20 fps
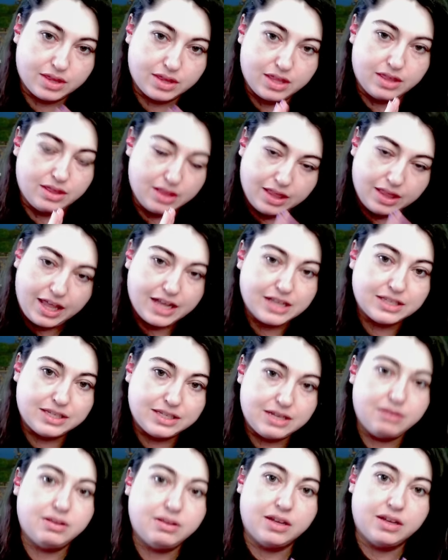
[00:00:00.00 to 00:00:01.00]

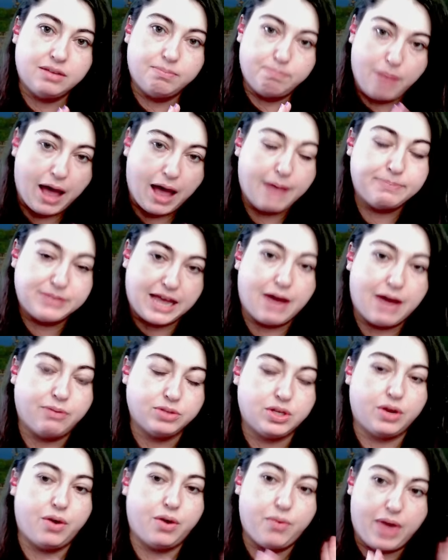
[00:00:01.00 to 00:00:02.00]
Legacy pops
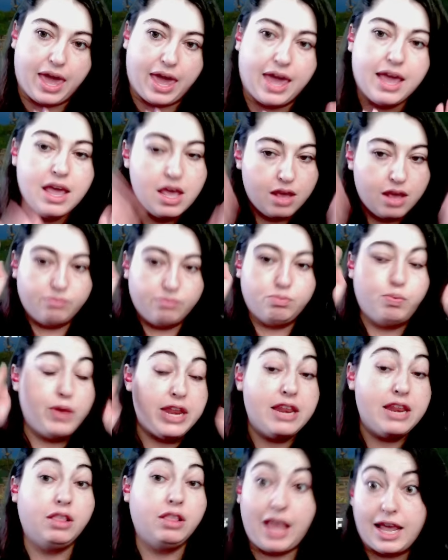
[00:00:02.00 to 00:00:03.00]
out, okay?
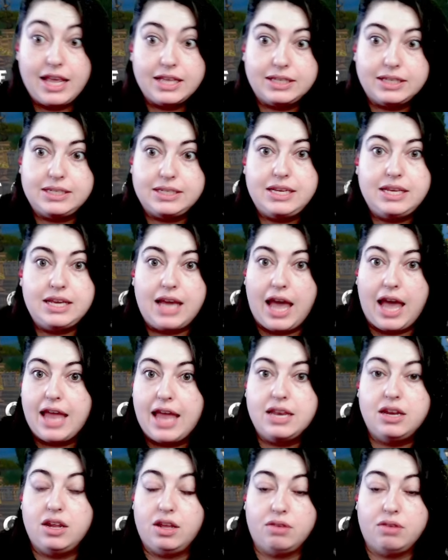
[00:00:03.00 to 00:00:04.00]
When Legacy
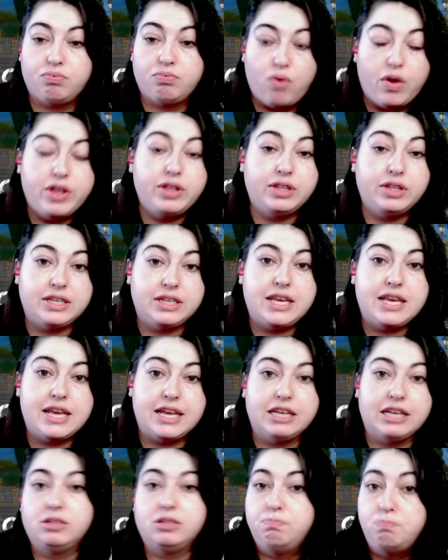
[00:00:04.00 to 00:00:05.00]
and Royalty
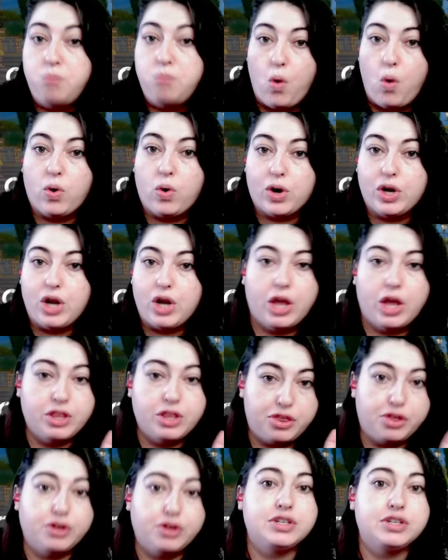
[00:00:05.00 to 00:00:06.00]
is born on
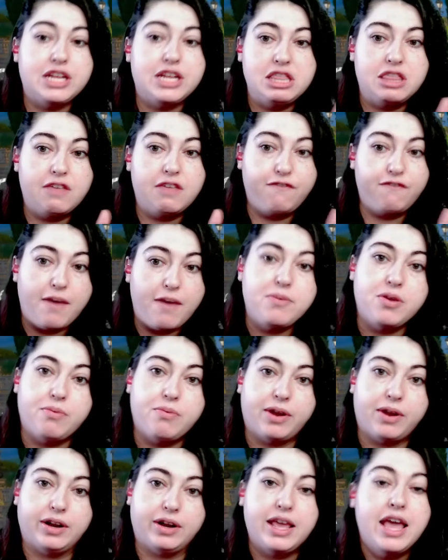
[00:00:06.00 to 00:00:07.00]
the 13th of
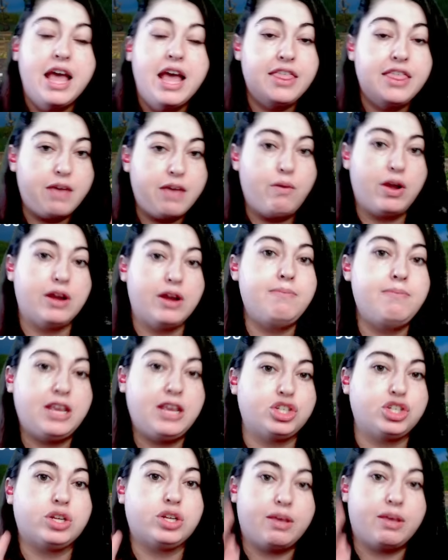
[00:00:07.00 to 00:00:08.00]
February, they want to make
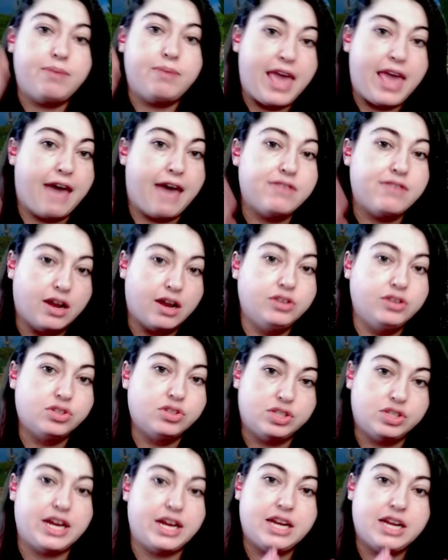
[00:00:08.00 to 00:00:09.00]
sure that we have an
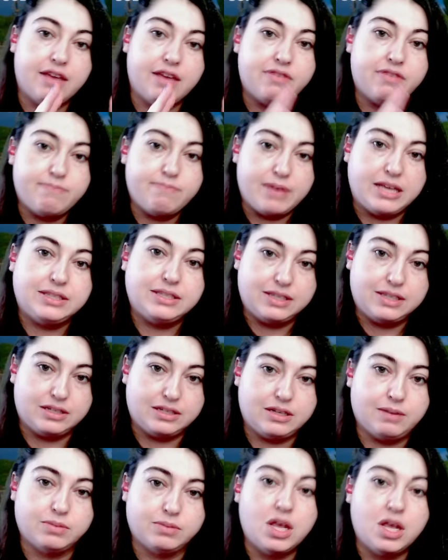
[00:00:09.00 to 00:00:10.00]
understanding of the base
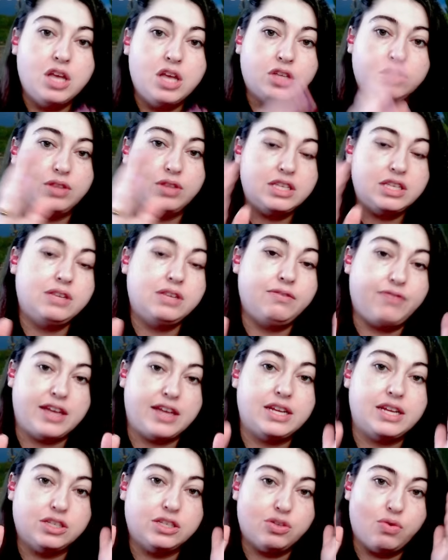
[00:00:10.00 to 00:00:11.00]
systems. So this
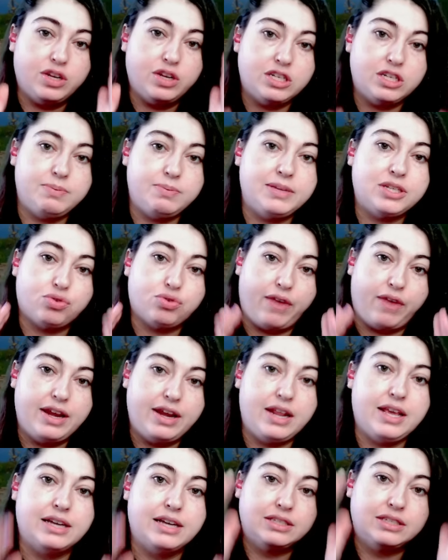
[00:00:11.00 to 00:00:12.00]
event is going to be
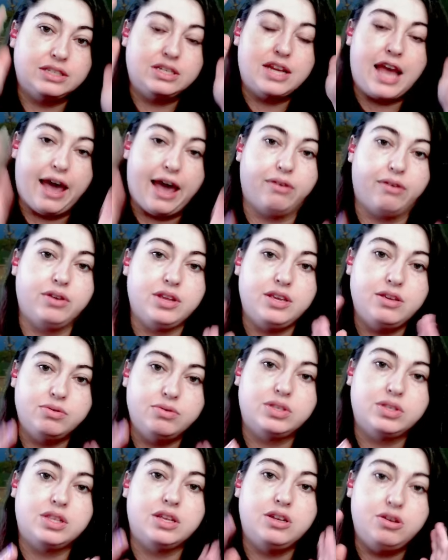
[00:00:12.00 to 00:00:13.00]
training us to how to
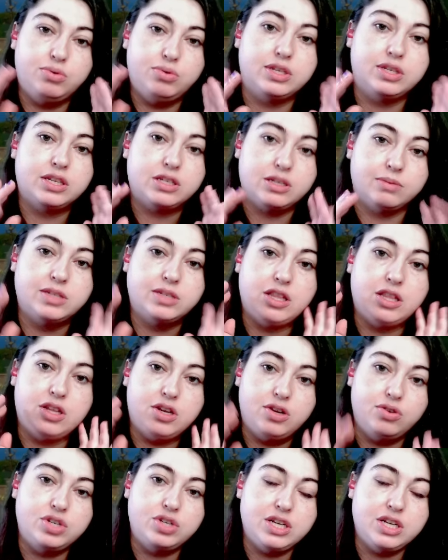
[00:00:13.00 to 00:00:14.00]
use the new systems and the
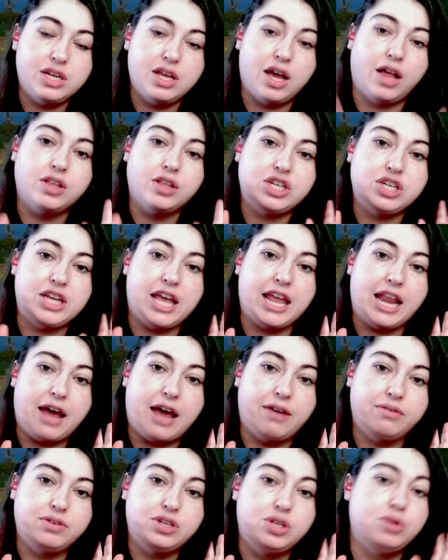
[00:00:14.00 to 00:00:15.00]
new genealogy and
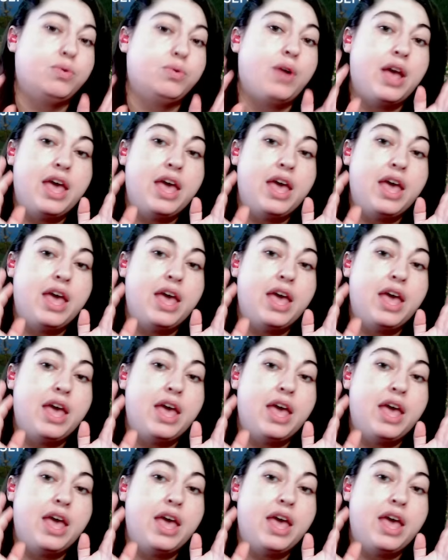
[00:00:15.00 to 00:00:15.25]
how to